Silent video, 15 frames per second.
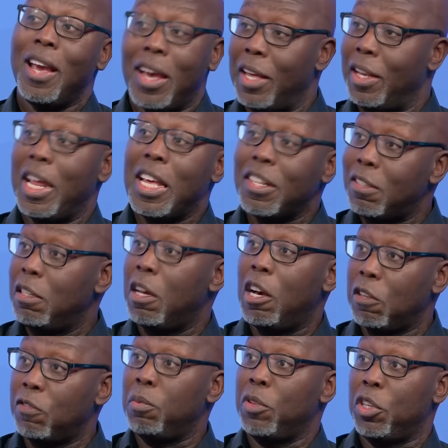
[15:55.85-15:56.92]
And that
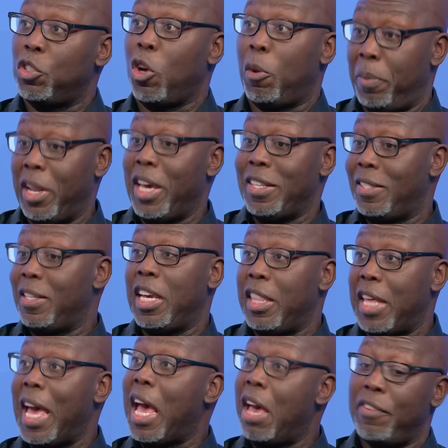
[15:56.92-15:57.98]
starts from the top. And I say
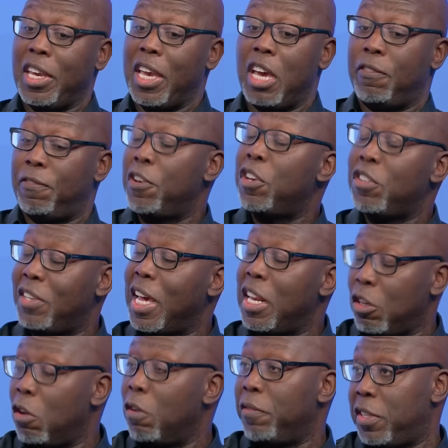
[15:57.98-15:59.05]
that having had
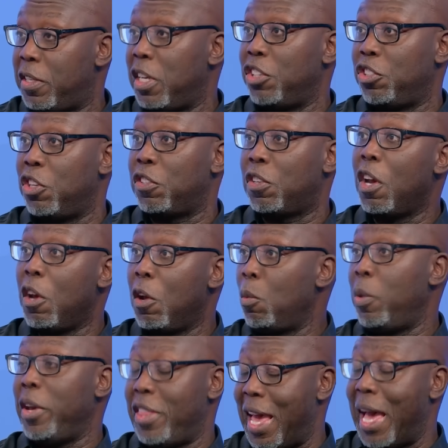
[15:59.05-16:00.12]
first-hand conversations
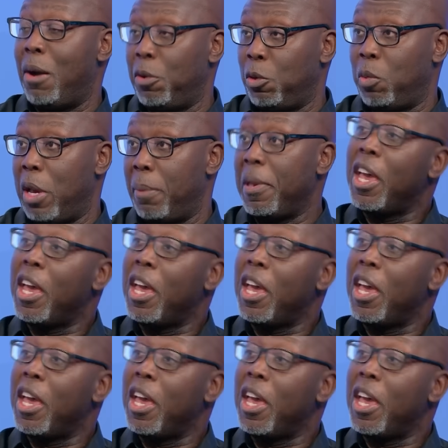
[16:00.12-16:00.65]
with Howard Webb.